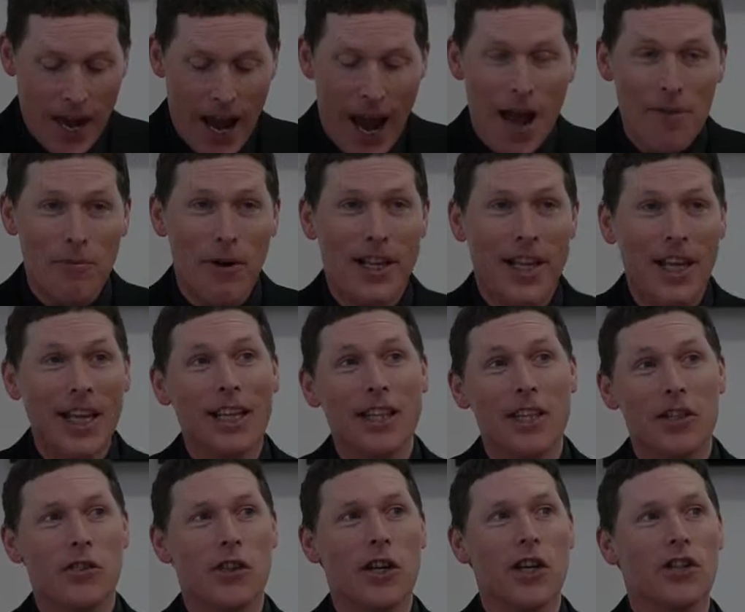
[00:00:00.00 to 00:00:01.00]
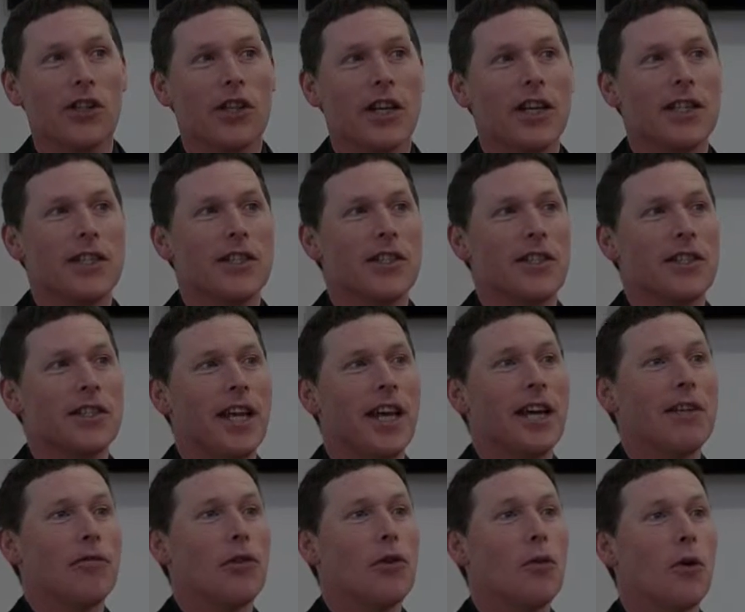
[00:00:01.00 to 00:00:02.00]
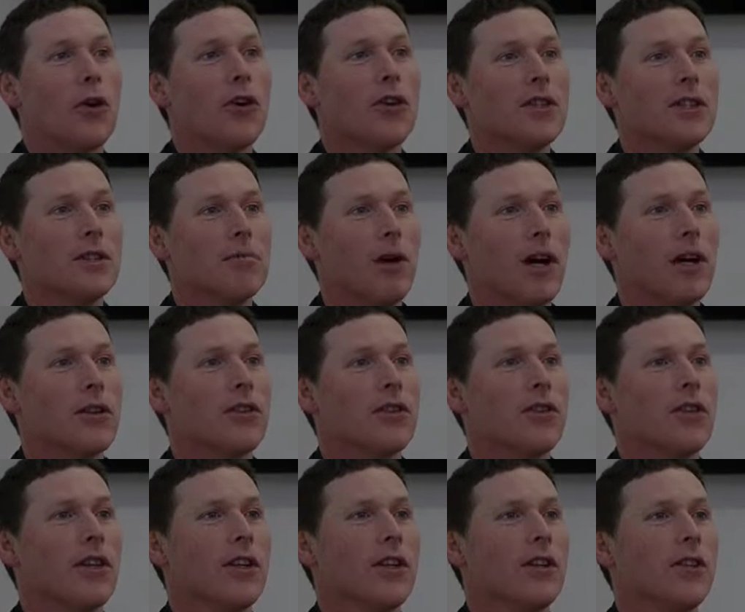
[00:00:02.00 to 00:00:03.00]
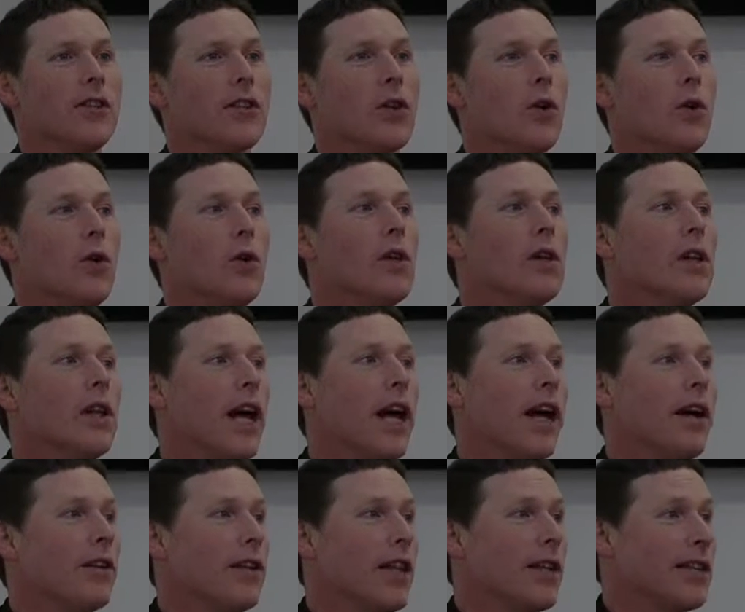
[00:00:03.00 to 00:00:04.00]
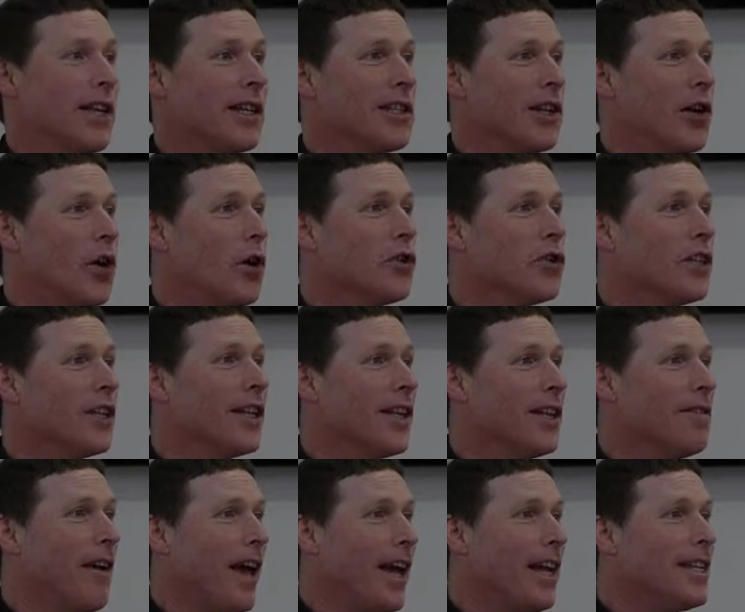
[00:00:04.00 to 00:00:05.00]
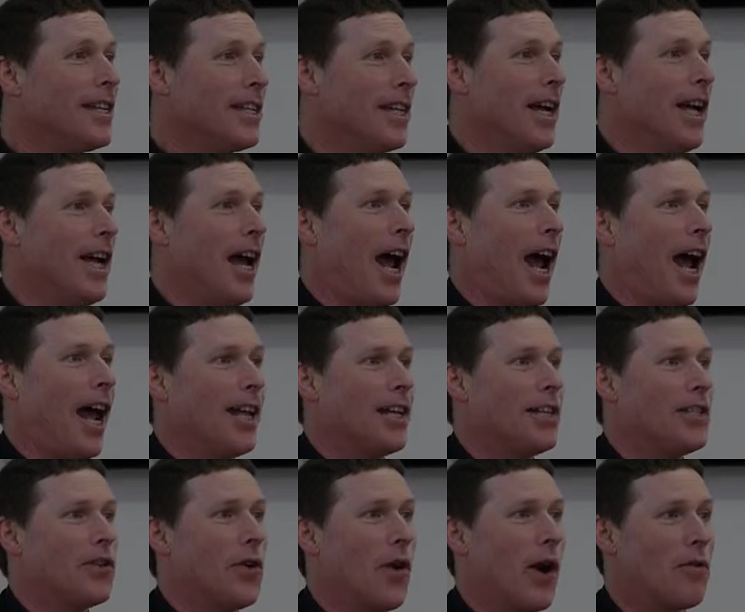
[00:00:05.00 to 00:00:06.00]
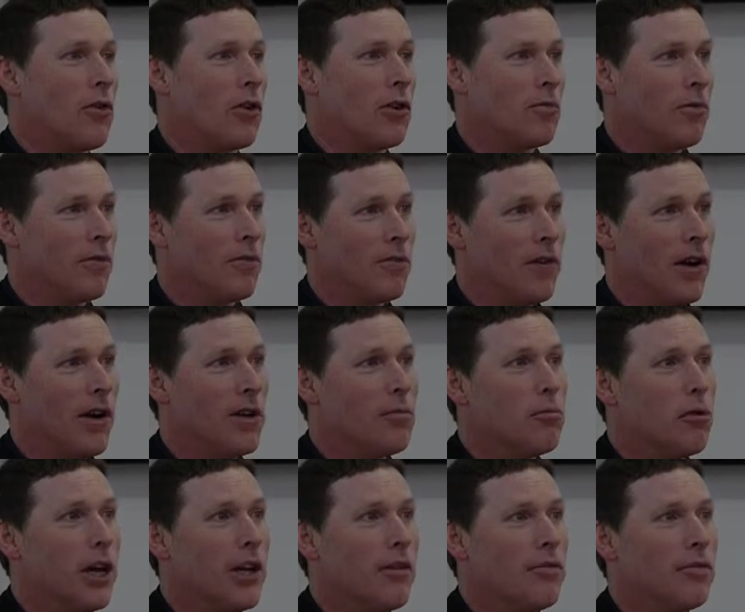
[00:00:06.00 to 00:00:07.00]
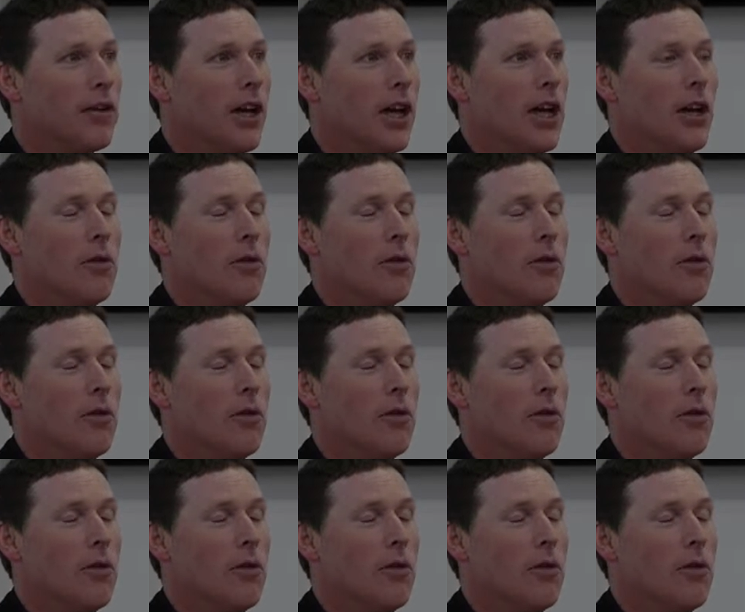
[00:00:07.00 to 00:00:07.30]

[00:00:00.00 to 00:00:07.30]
I think the tradition is to say a few words about the school that's actually hosting the event, and so I'm going to be fairly brief,